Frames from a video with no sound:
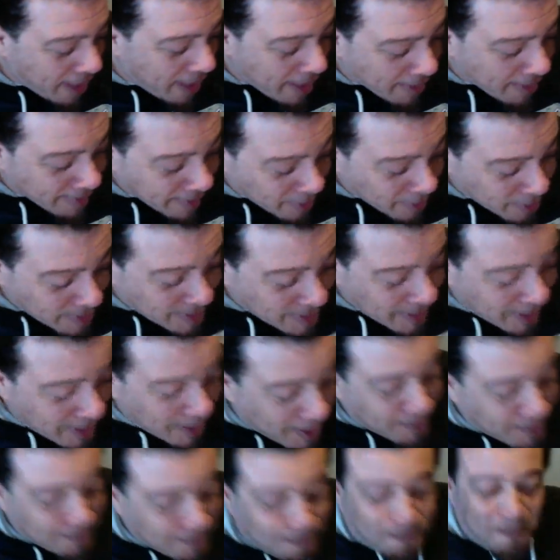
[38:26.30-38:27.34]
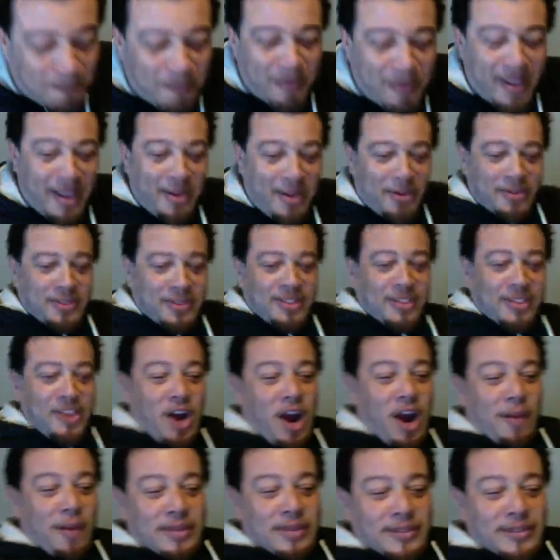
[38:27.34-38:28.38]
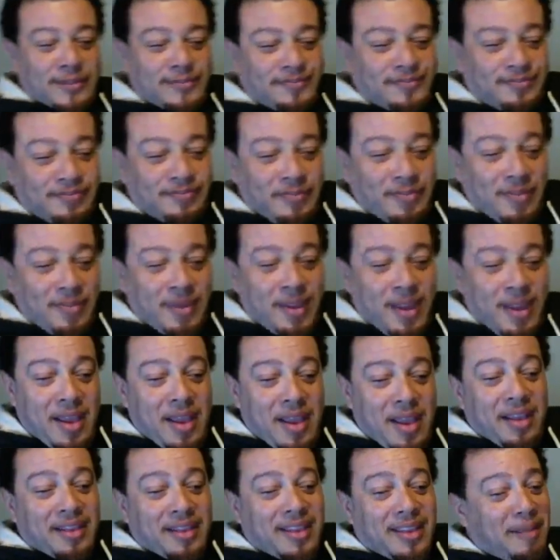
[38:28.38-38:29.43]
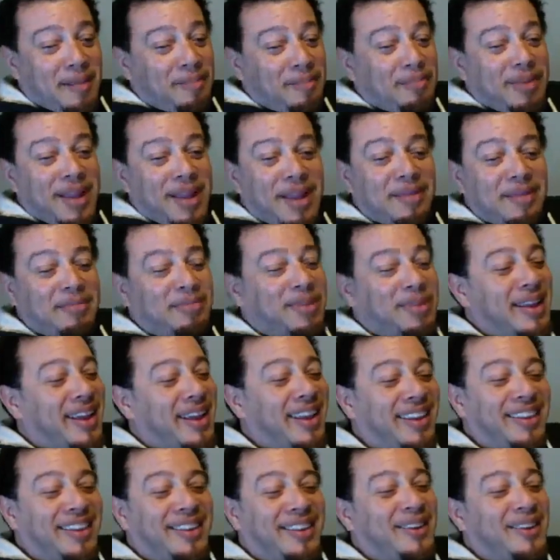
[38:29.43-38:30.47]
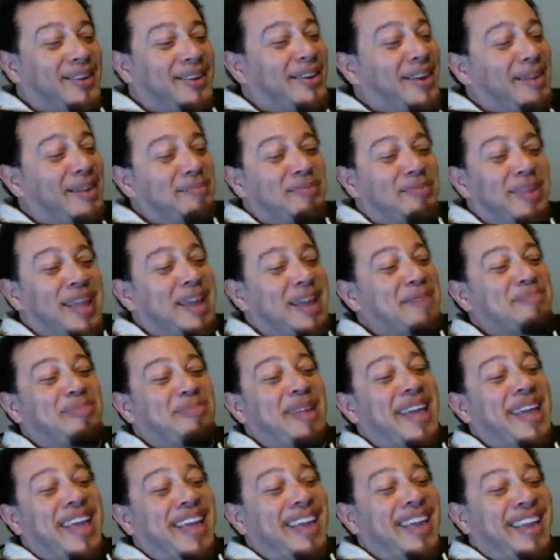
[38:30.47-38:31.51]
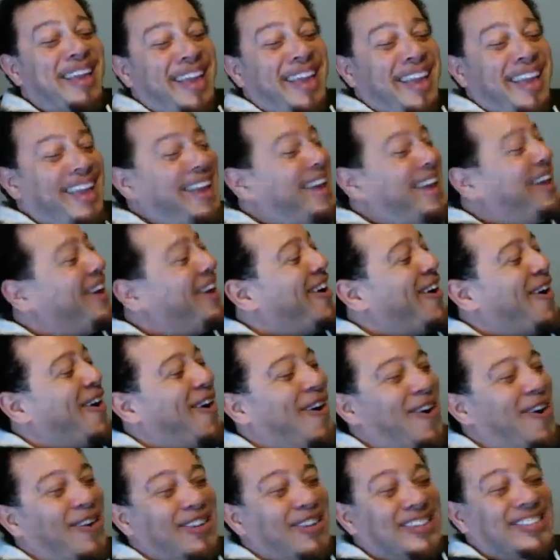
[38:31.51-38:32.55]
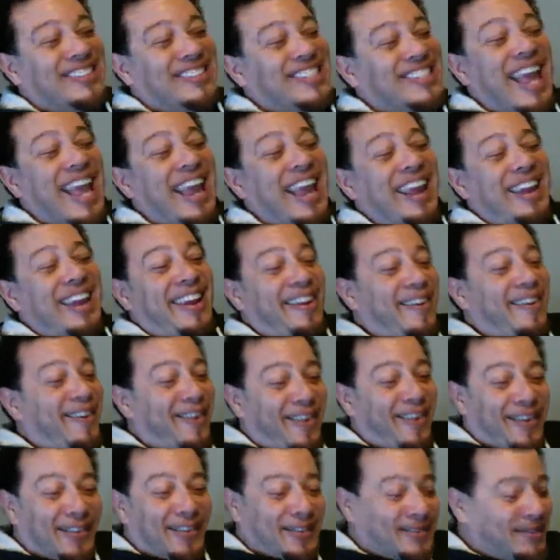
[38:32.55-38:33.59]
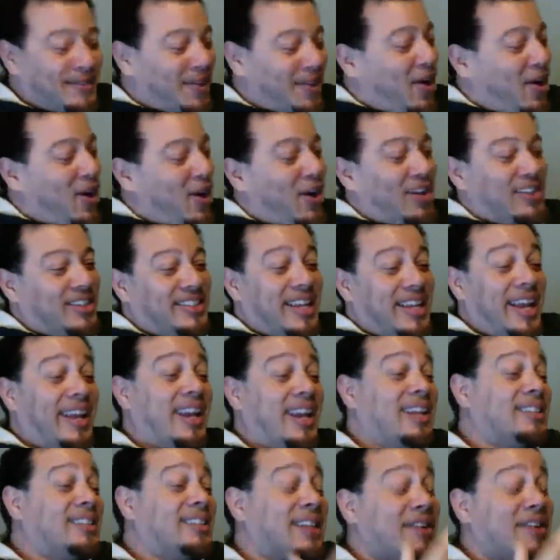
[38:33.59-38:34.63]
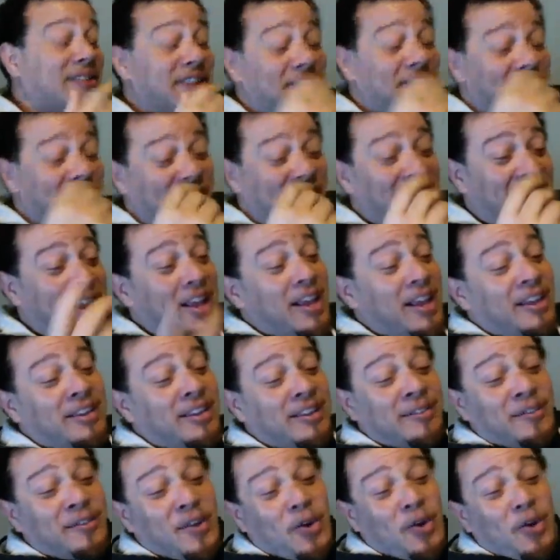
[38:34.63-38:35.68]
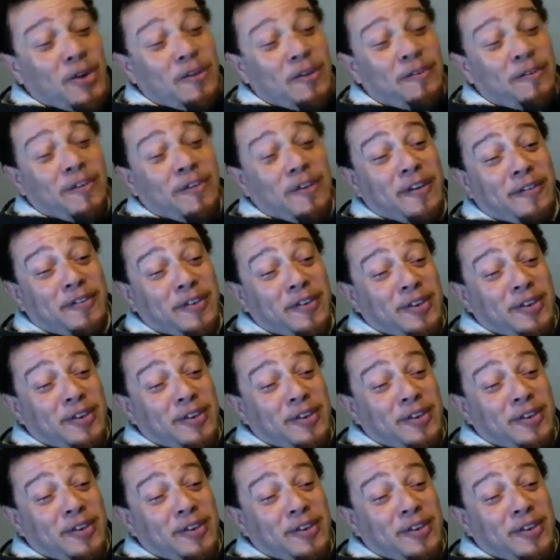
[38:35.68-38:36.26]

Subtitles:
No, sir. Eagles is garbage. That bling bling, bling bling all day long. All day. That's 70. It's Only Fifth.